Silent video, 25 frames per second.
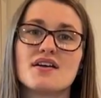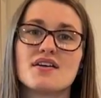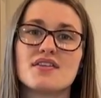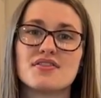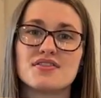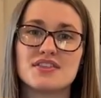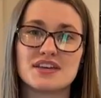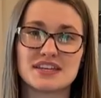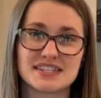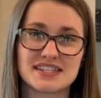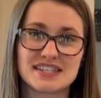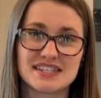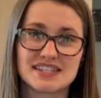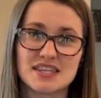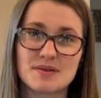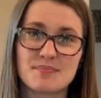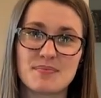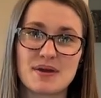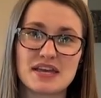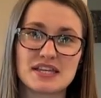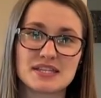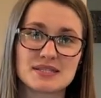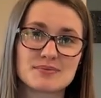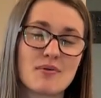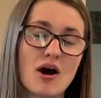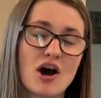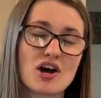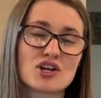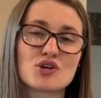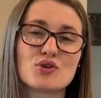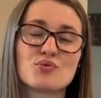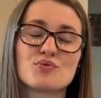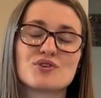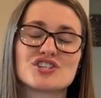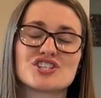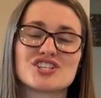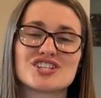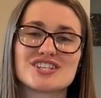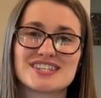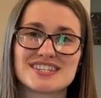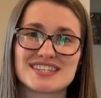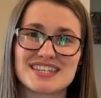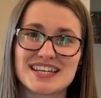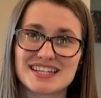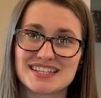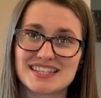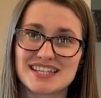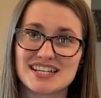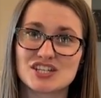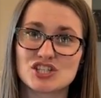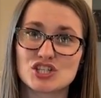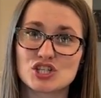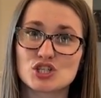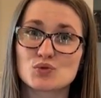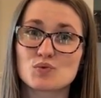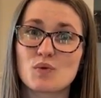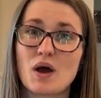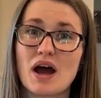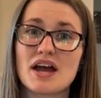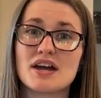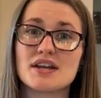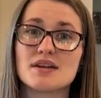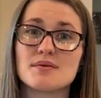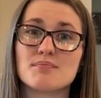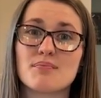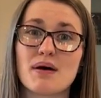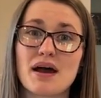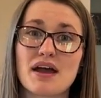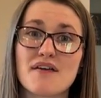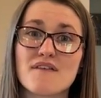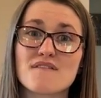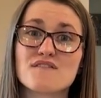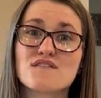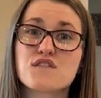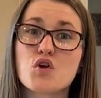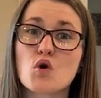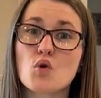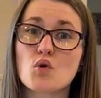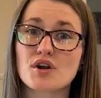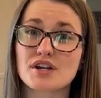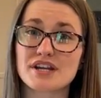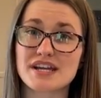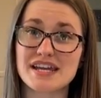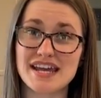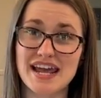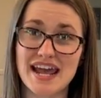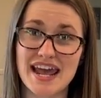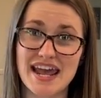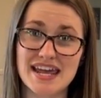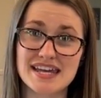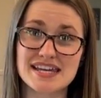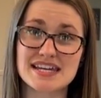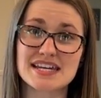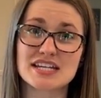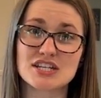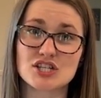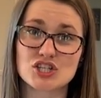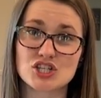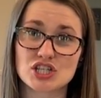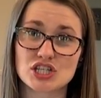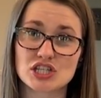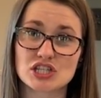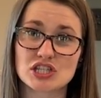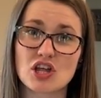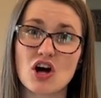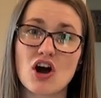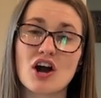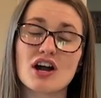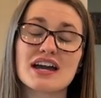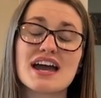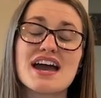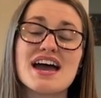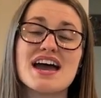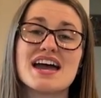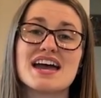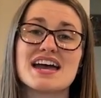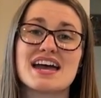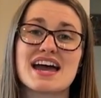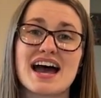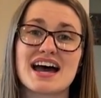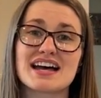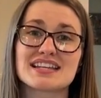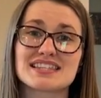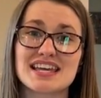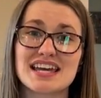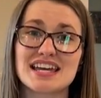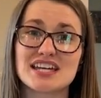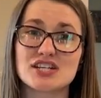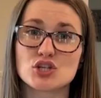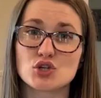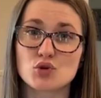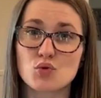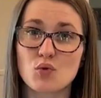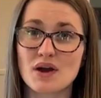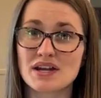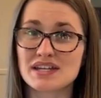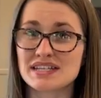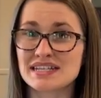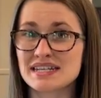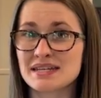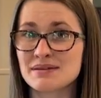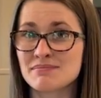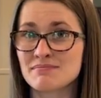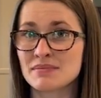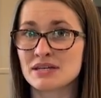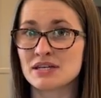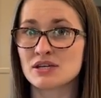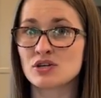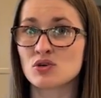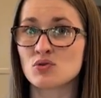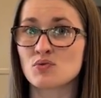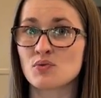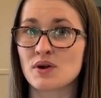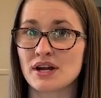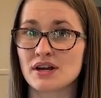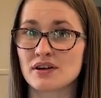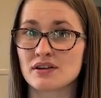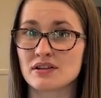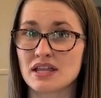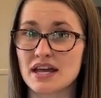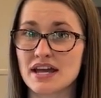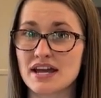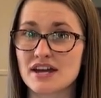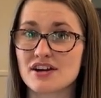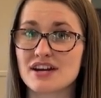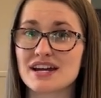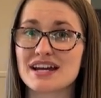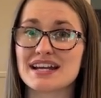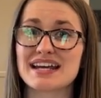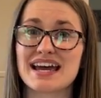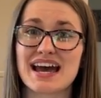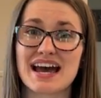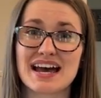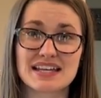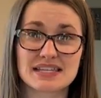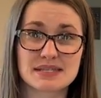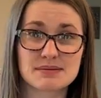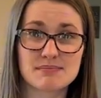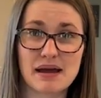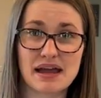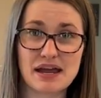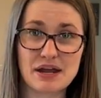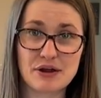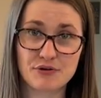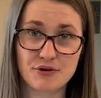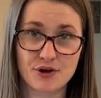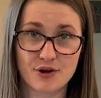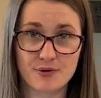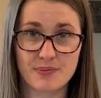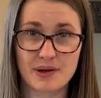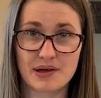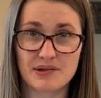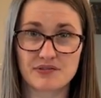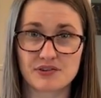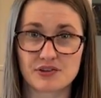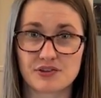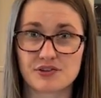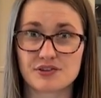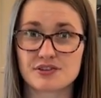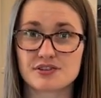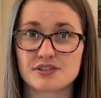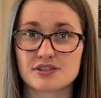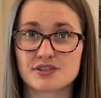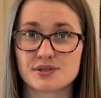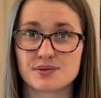This is the base model, which is 6 inches wide by 48 inches long. It has a 20 mil wear layer, and it has micro bevels.